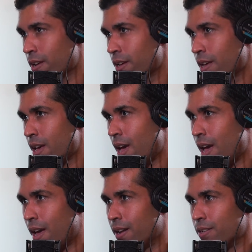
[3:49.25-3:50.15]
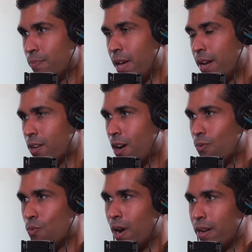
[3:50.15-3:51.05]
And depending
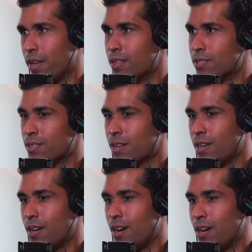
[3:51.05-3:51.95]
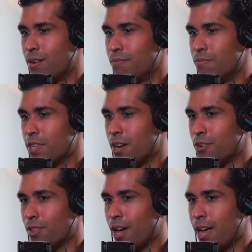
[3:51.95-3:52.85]
on what is the
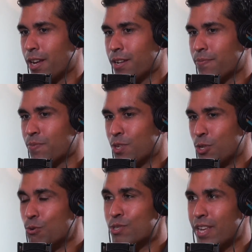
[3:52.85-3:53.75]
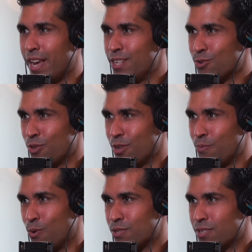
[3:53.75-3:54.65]
underlying use case or the
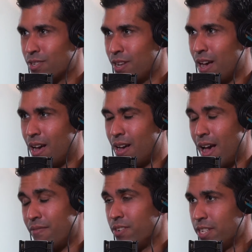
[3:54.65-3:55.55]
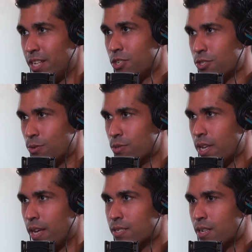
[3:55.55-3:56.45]
most advantageous use
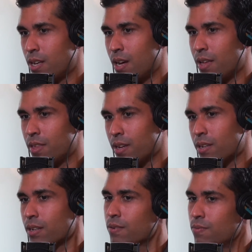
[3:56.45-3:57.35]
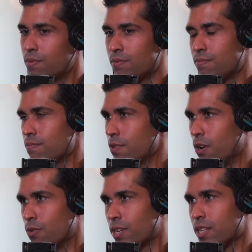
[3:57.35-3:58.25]
case, I think
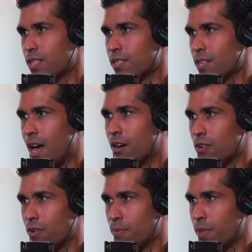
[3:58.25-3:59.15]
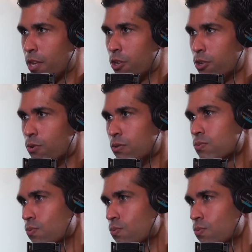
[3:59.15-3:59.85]
the consensus algorithm that you use